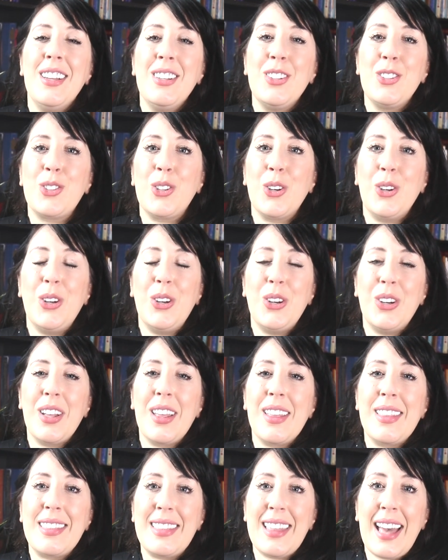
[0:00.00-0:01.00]

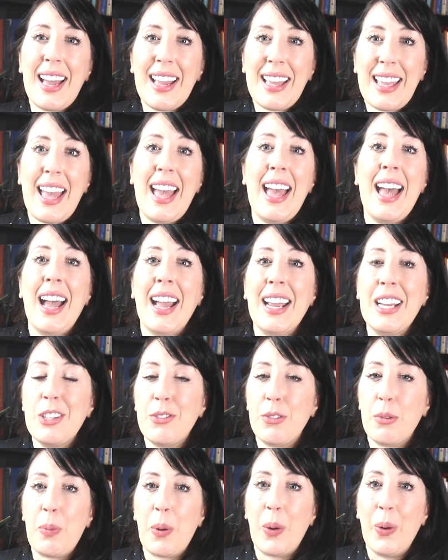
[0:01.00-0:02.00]
So that kind
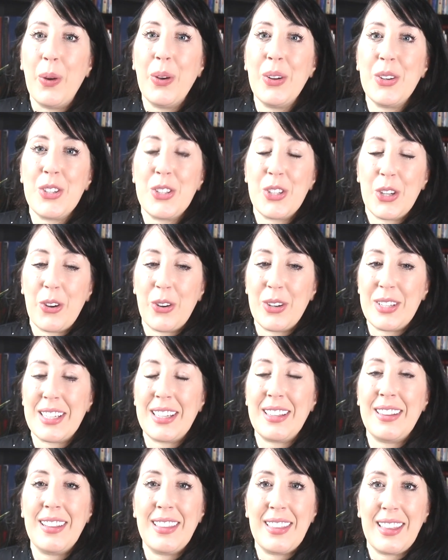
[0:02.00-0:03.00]
of approach to
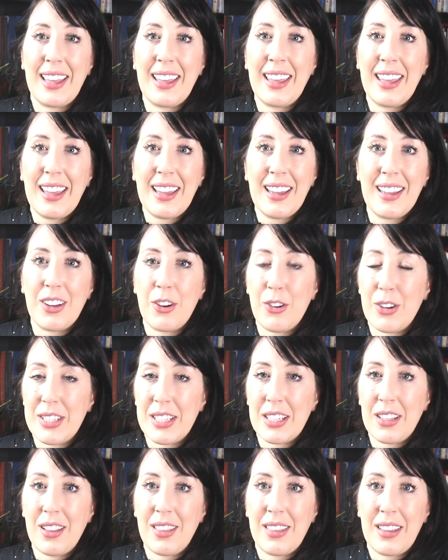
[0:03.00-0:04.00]
critical thinking and
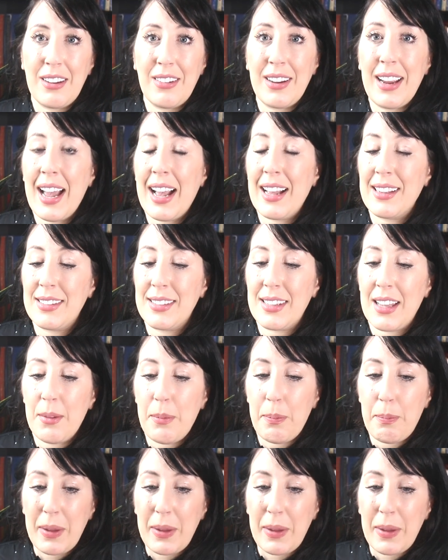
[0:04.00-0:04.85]
critical theory has